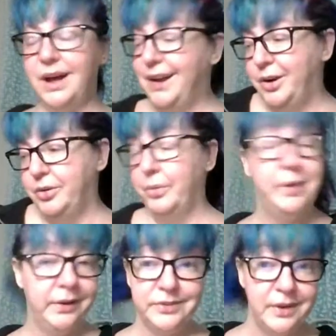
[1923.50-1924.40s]
I don't know
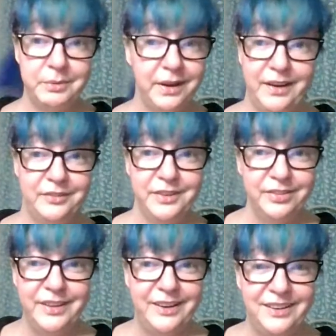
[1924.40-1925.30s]
what else I would have
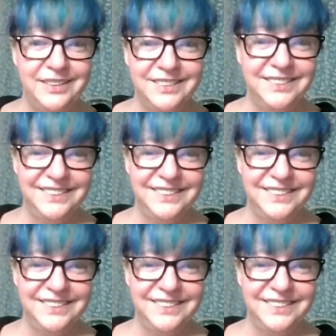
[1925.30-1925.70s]
in there.